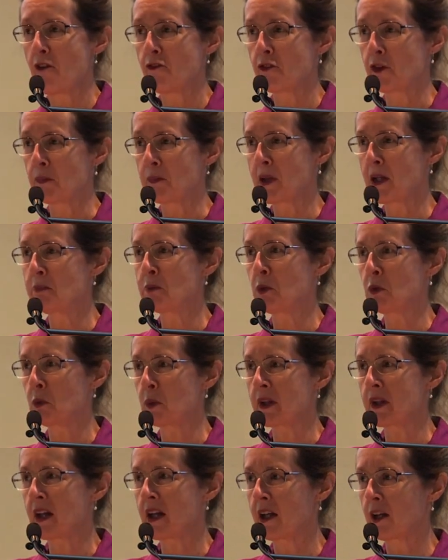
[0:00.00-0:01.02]
for people
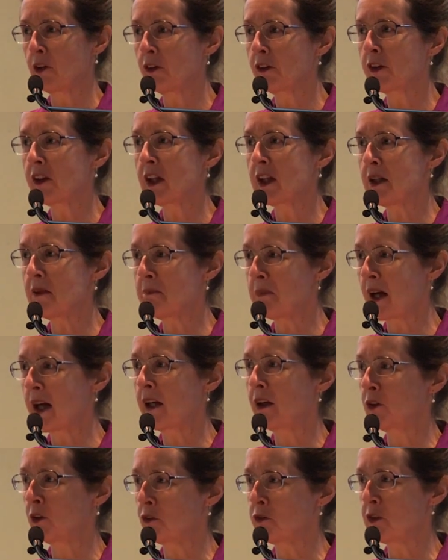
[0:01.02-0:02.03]
with healthy
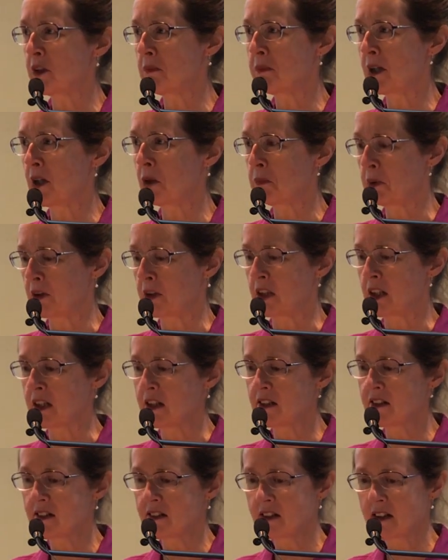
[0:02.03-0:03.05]
male or female
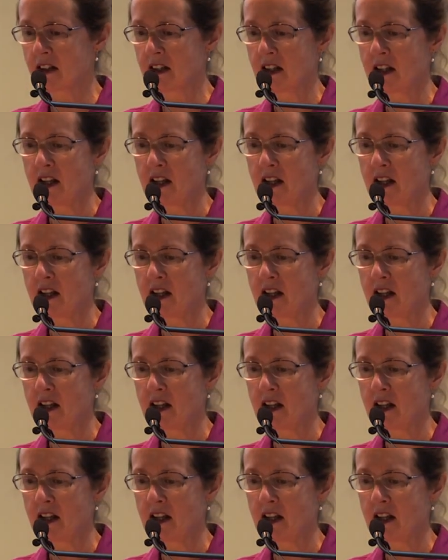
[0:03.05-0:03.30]
bodies